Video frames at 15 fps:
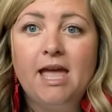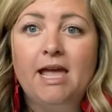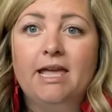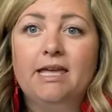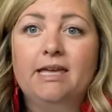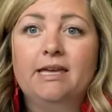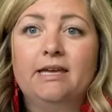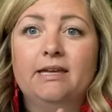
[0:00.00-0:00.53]

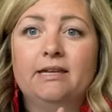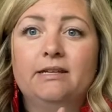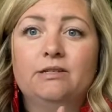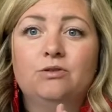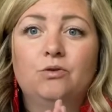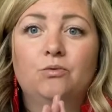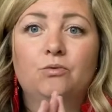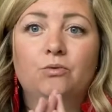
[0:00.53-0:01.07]

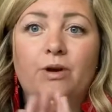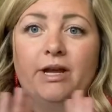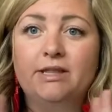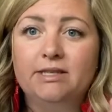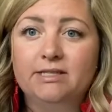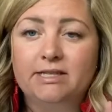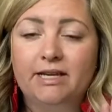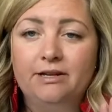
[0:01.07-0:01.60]
and write
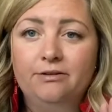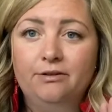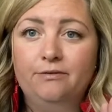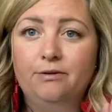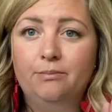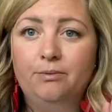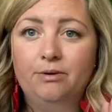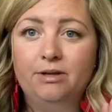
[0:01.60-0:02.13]
the title of
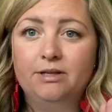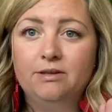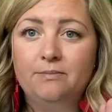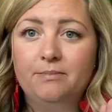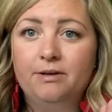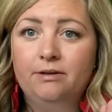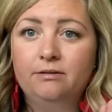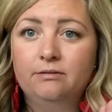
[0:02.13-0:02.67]
your book in the
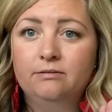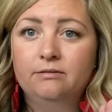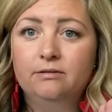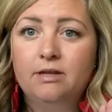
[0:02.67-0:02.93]
middle,